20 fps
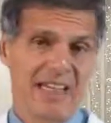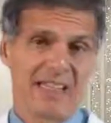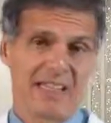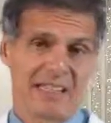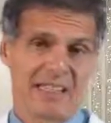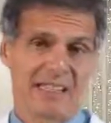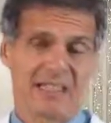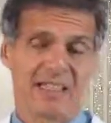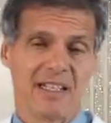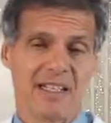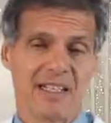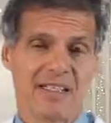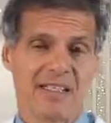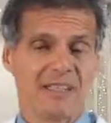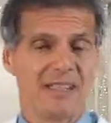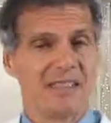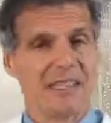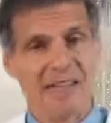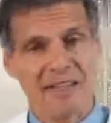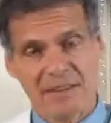leading cause
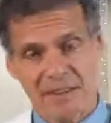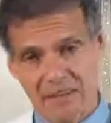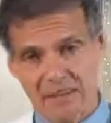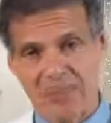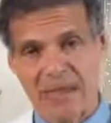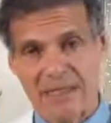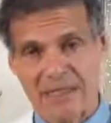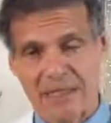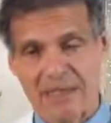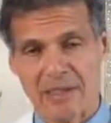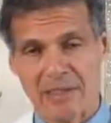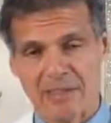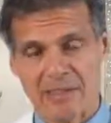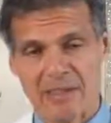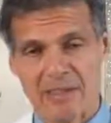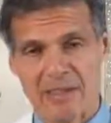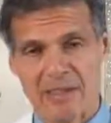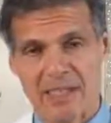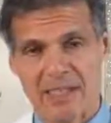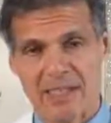of death in men in our
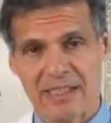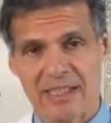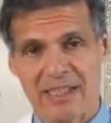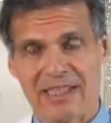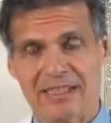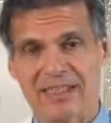society.